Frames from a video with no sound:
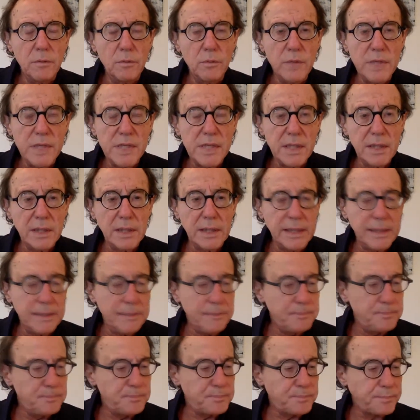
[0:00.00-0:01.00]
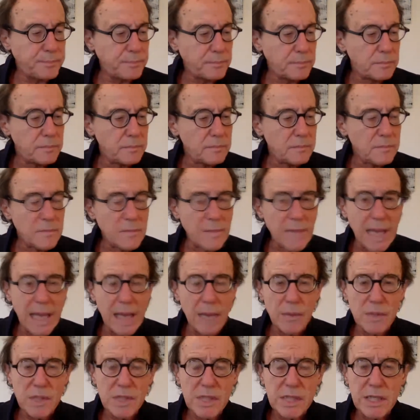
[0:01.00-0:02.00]
recently
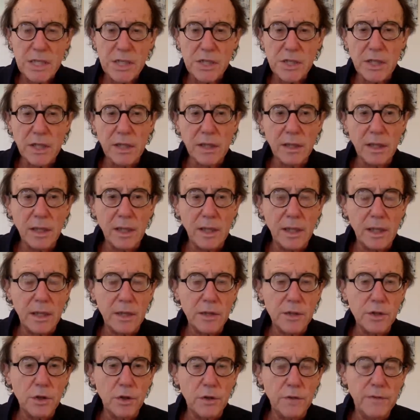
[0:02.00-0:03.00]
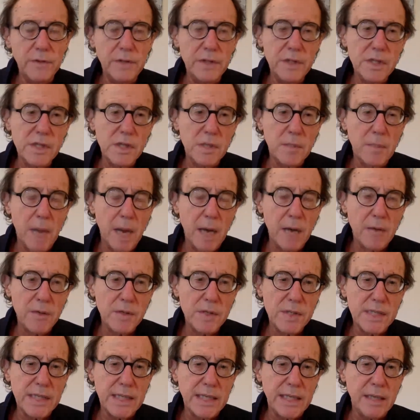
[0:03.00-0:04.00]
I was teaching Tocqueville's
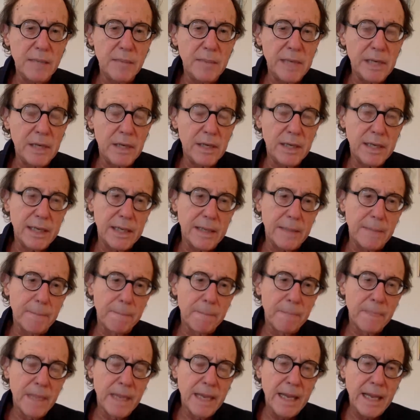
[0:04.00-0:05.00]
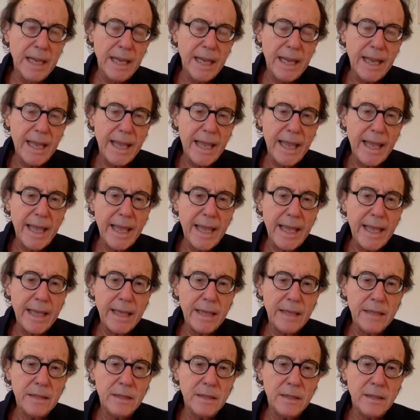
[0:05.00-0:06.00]
Democracy in America,
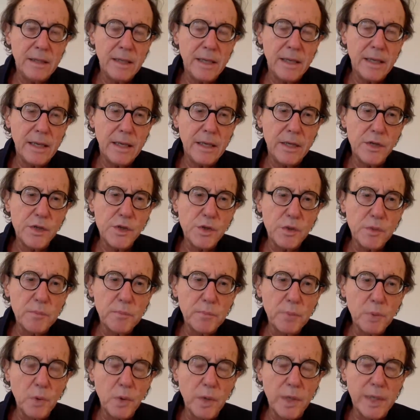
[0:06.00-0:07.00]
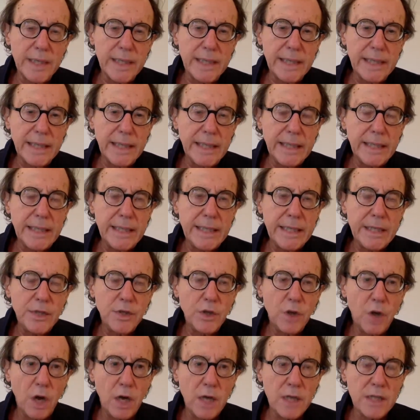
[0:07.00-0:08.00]
and at a certain point, he
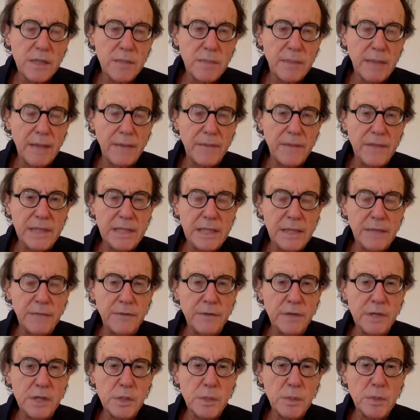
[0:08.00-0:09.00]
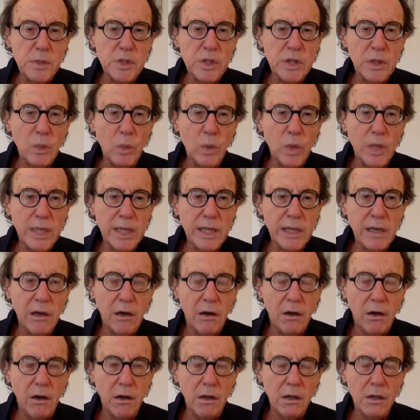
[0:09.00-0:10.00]
talks about the difference between what he
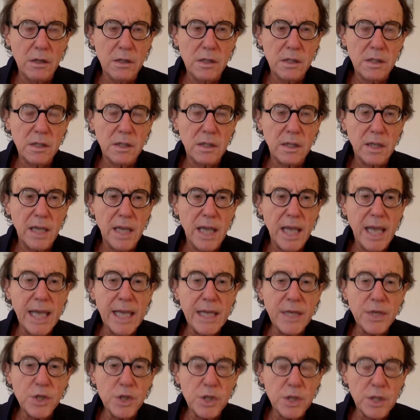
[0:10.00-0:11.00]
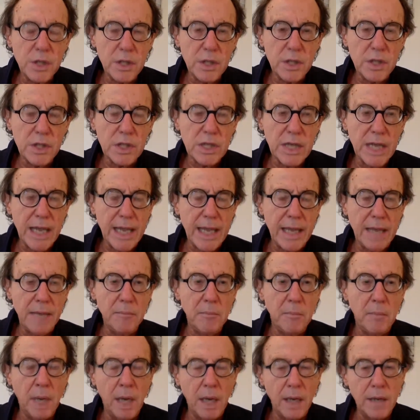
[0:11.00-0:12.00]
calls ancient
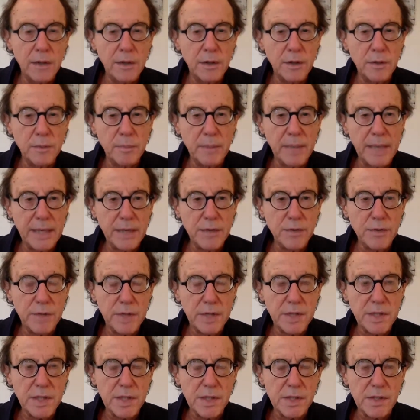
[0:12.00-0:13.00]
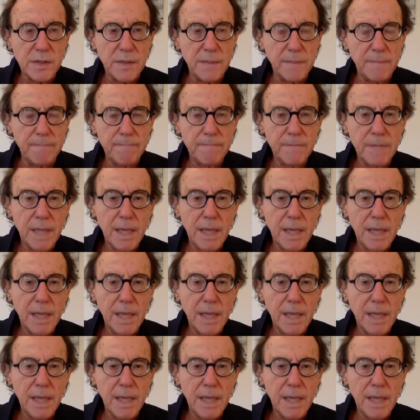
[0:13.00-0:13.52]
and modern patriotism.